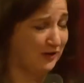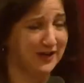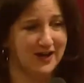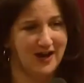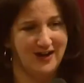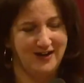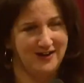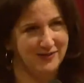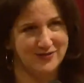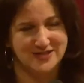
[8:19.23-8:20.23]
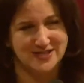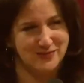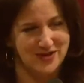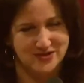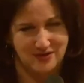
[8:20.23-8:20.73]
Like, there's this
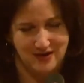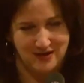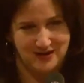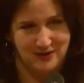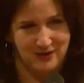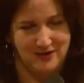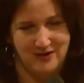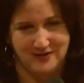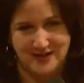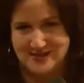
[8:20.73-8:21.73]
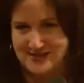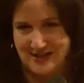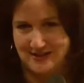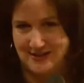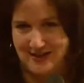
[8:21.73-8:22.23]
restaurant in New York called
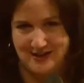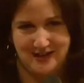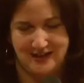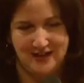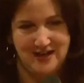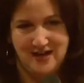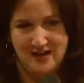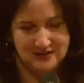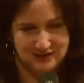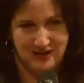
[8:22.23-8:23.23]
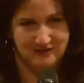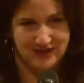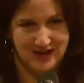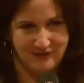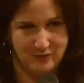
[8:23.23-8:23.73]
Estella, and I love,
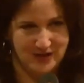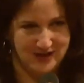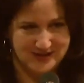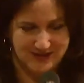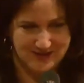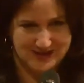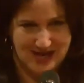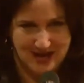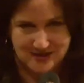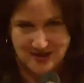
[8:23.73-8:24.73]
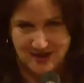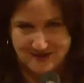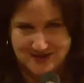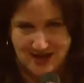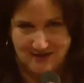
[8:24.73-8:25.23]
like everybody else, they have this
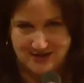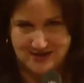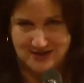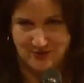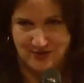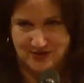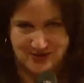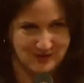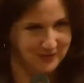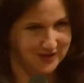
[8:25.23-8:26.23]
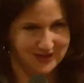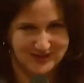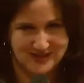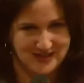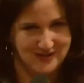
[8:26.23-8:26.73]
endive salad situation. I'm looking
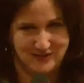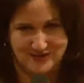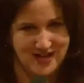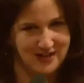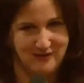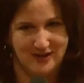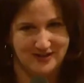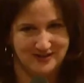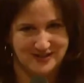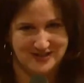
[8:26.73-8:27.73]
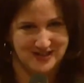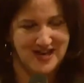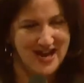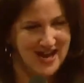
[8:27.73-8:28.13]
to see if there's any recognition.